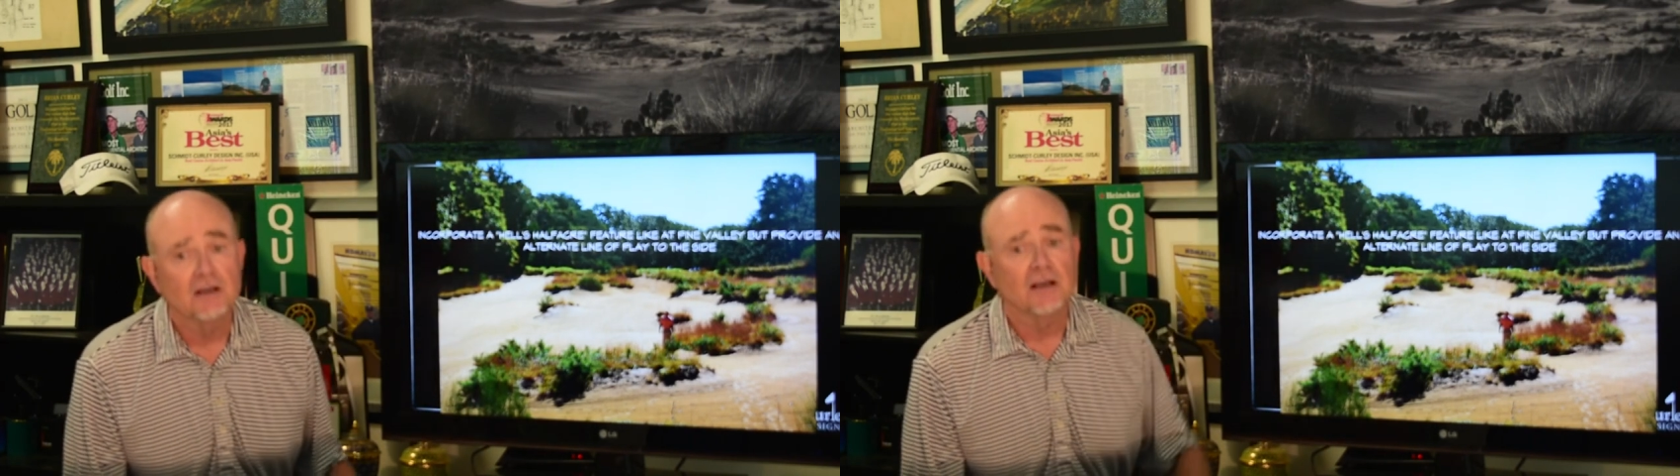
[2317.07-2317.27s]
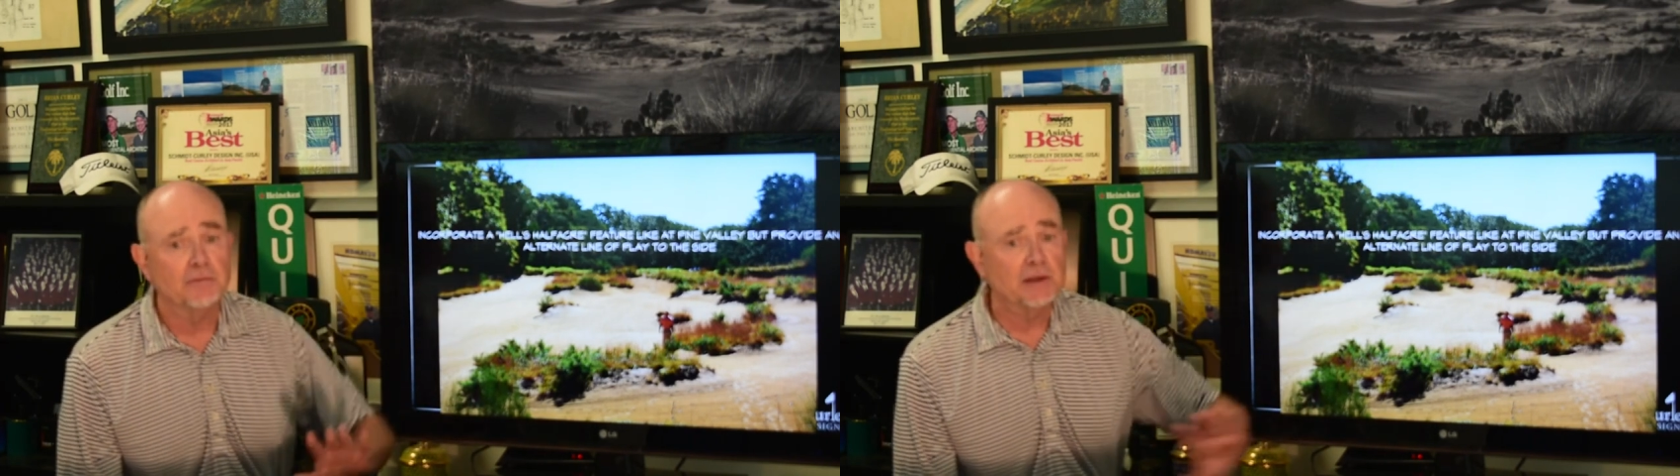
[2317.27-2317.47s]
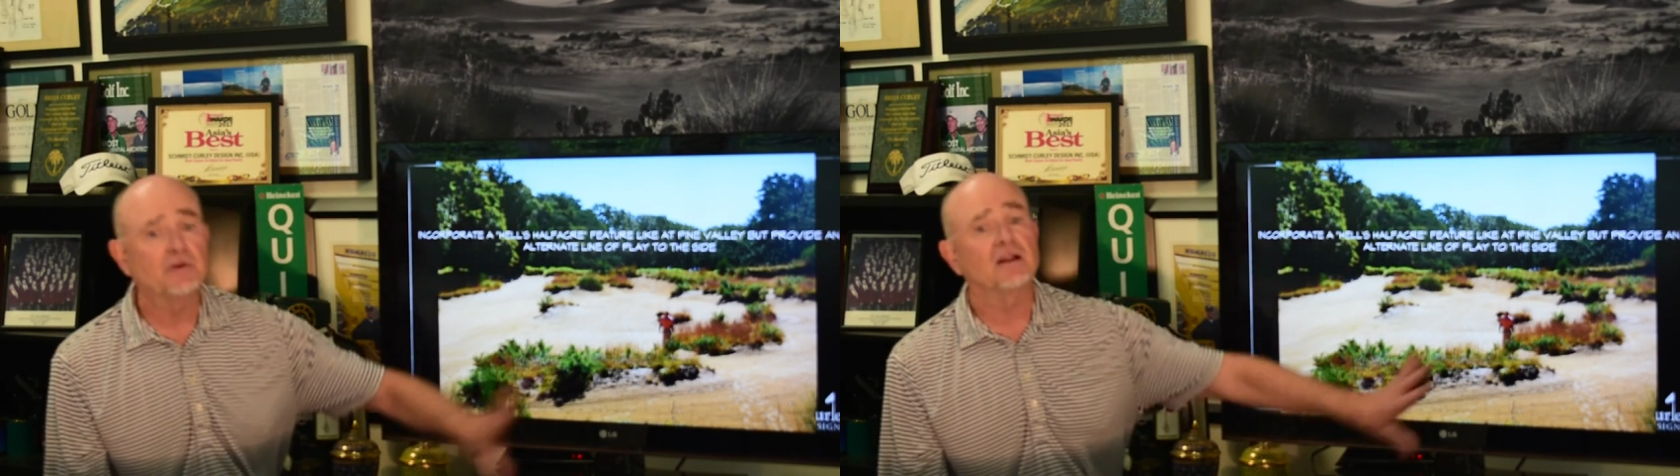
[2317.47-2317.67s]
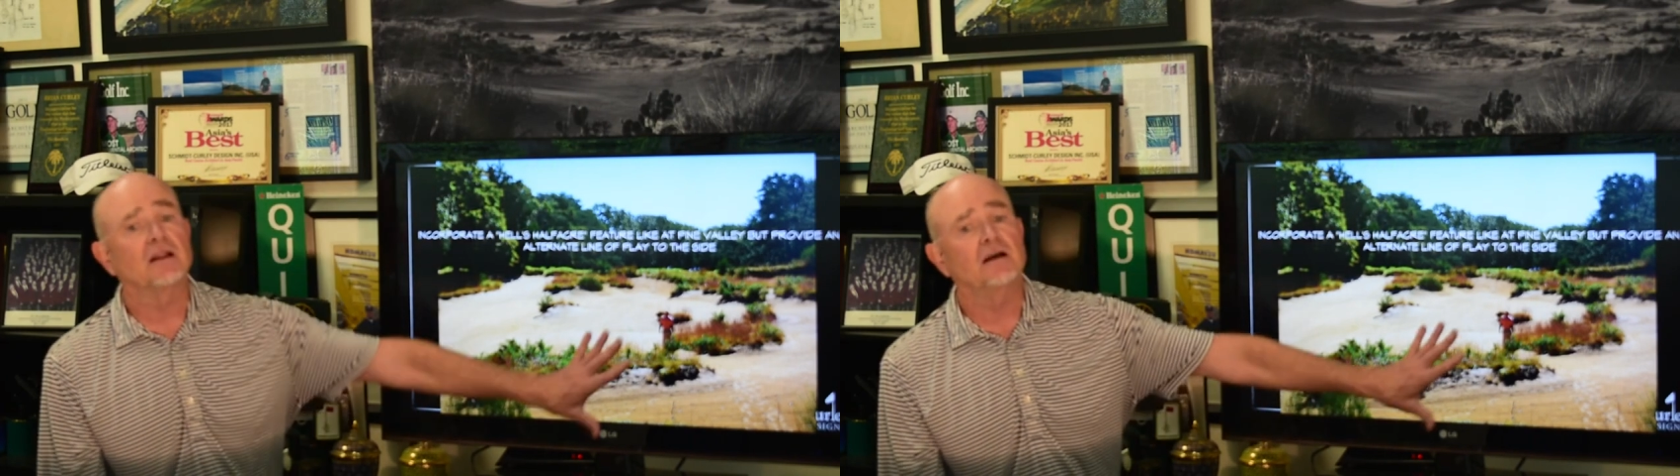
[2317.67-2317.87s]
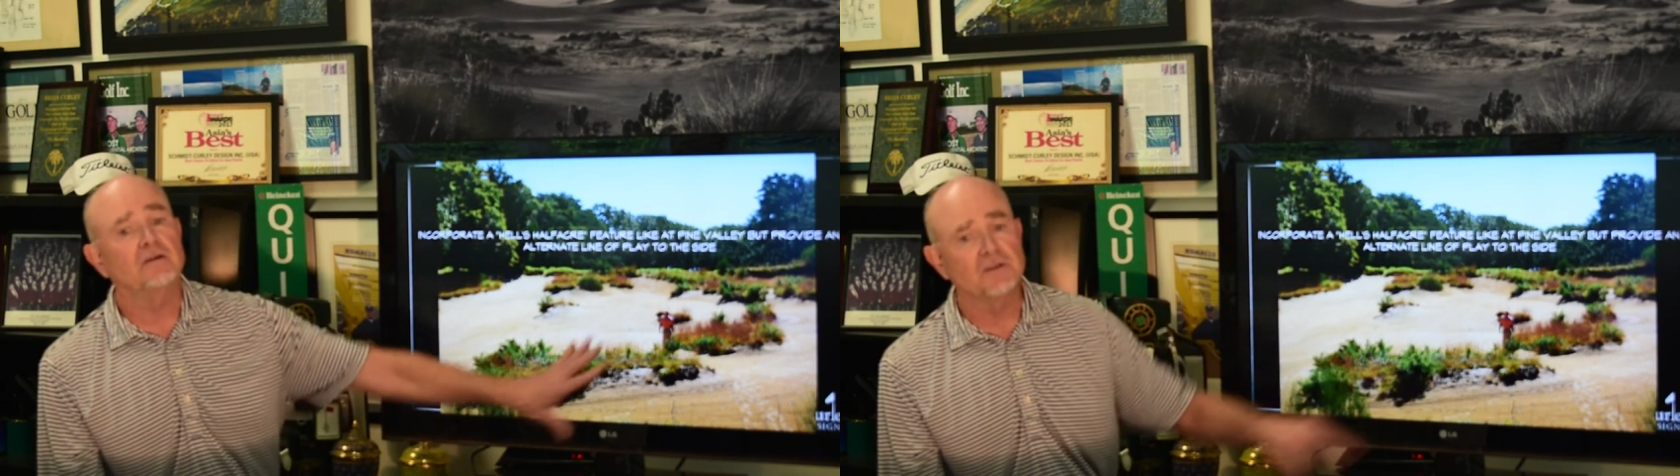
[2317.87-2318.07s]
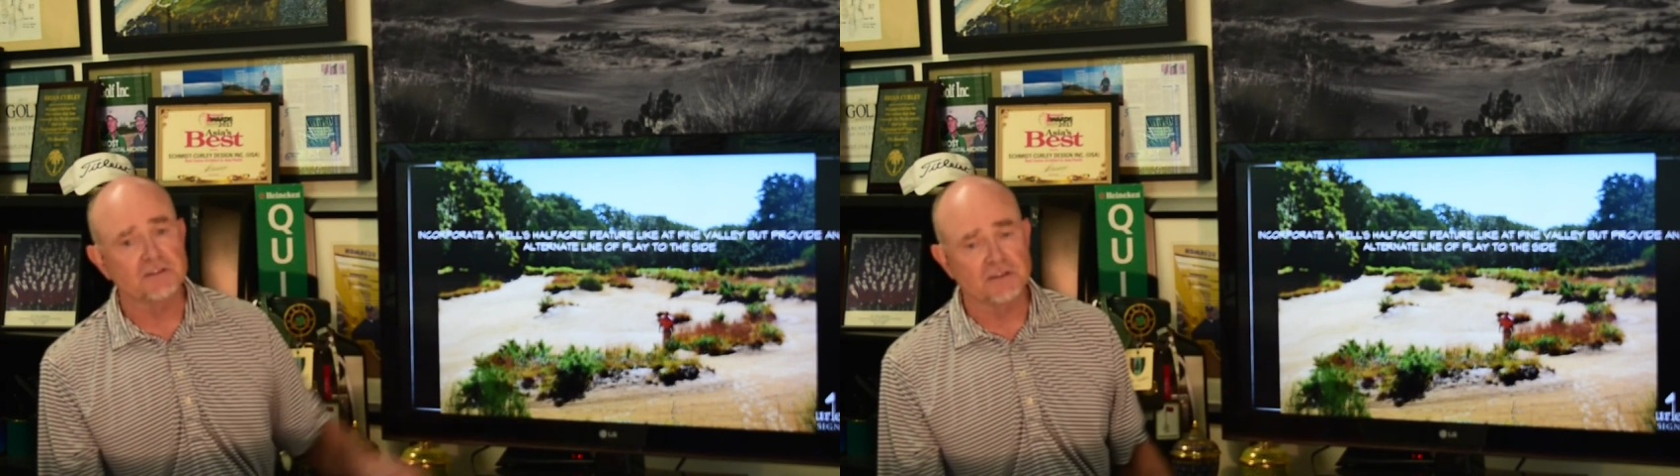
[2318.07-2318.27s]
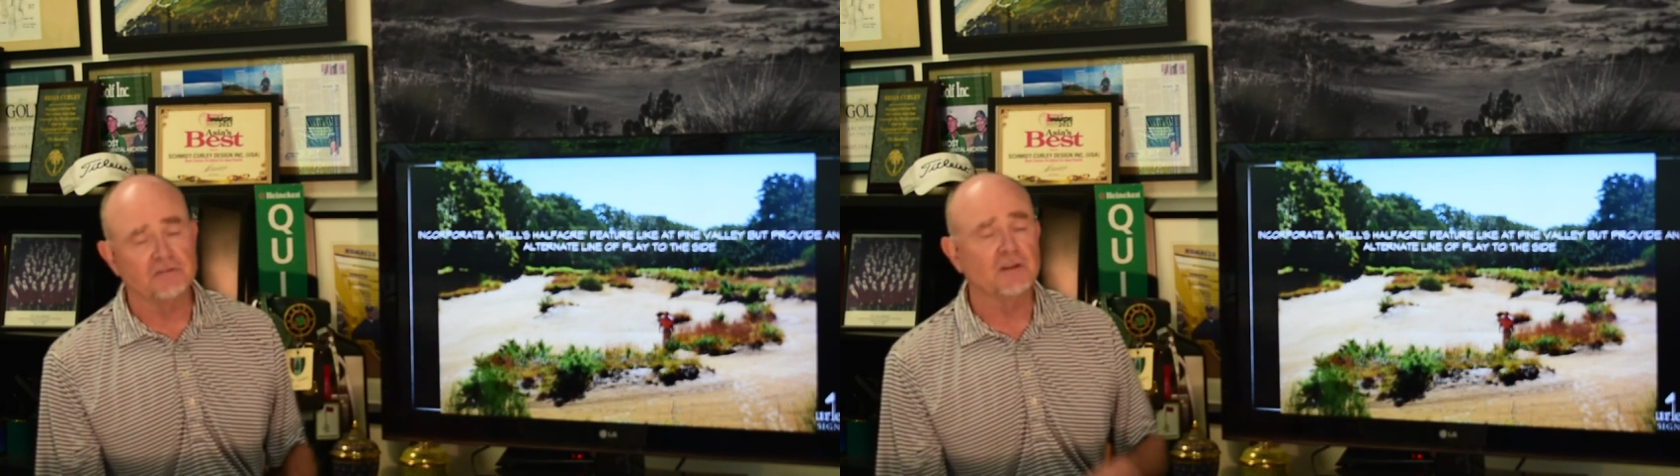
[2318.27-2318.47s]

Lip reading: And people love this stuff.